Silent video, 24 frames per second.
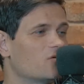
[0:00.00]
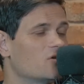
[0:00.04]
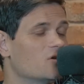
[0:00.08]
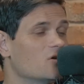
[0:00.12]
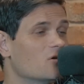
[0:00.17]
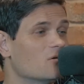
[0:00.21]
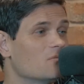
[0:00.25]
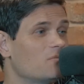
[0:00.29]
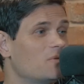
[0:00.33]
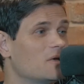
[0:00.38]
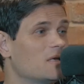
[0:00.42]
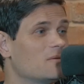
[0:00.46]
the
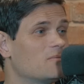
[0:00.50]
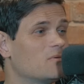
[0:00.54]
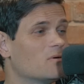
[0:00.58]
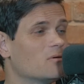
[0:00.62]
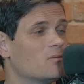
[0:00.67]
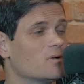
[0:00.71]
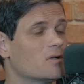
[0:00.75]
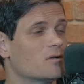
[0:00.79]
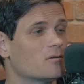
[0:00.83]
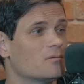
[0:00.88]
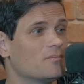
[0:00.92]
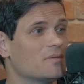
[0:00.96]
young people, we're
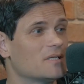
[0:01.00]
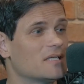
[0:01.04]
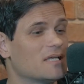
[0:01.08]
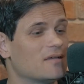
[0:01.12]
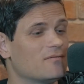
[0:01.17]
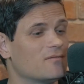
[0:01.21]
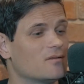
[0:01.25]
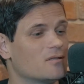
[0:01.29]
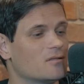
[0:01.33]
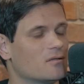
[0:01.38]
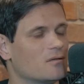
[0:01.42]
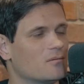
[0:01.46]
going to be
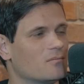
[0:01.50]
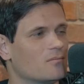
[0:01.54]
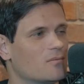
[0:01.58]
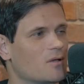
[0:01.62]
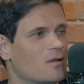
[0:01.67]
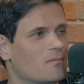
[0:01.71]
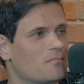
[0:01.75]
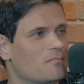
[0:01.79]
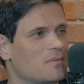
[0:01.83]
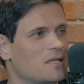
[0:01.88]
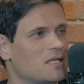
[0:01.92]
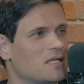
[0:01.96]
giving them a
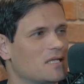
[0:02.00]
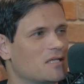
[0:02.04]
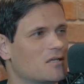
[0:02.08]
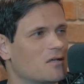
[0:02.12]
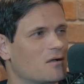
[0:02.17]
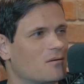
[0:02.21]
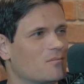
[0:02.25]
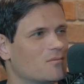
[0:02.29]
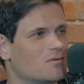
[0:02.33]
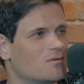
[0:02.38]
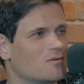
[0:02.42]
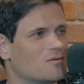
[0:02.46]
mini
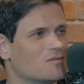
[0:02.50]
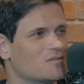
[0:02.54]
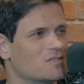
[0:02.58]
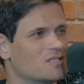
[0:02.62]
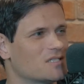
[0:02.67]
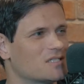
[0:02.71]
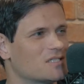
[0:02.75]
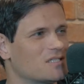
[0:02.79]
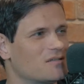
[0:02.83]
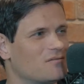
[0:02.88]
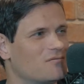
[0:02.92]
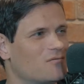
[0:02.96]
Commodore
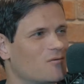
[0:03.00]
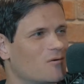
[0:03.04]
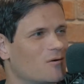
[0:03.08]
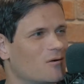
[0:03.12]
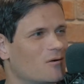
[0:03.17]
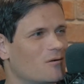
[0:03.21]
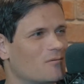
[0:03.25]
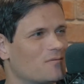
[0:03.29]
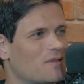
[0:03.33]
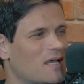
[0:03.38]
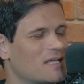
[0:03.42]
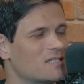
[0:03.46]

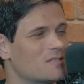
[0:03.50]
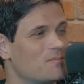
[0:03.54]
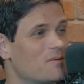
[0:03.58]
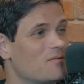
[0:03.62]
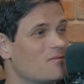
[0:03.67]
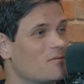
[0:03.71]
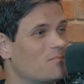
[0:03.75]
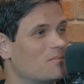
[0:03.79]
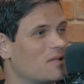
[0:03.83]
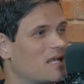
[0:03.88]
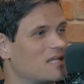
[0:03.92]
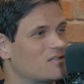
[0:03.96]
64. That's a bit of a
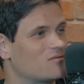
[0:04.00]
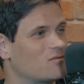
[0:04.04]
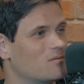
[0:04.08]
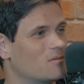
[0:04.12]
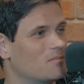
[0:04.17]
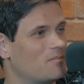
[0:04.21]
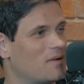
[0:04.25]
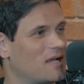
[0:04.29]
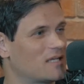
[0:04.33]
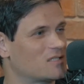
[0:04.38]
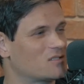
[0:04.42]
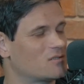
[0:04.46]
blast from the
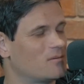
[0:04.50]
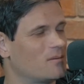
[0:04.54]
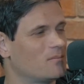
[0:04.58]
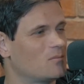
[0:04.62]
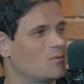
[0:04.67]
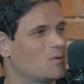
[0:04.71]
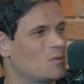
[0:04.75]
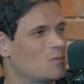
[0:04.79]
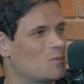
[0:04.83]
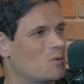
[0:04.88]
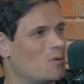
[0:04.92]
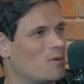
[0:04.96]
past. Do you
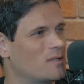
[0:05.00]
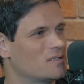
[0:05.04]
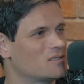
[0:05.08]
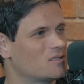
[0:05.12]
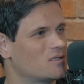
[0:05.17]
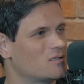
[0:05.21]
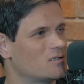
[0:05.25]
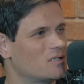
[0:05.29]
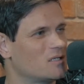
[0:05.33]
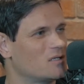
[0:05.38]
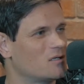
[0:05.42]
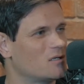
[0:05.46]
remember when we went to
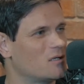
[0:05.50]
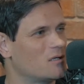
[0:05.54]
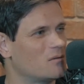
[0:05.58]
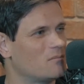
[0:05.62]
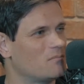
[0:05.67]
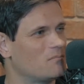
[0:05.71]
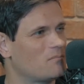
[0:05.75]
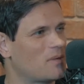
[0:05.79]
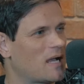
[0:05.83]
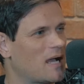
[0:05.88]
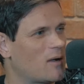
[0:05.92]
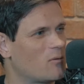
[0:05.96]
the
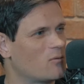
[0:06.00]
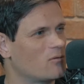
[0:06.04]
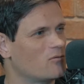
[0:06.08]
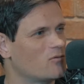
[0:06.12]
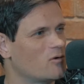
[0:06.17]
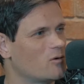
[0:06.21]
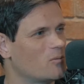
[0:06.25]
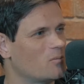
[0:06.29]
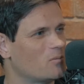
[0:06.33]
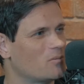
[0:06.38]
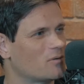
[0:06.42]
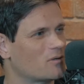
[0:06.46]
Power
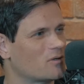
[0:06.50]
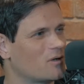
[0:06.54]
Up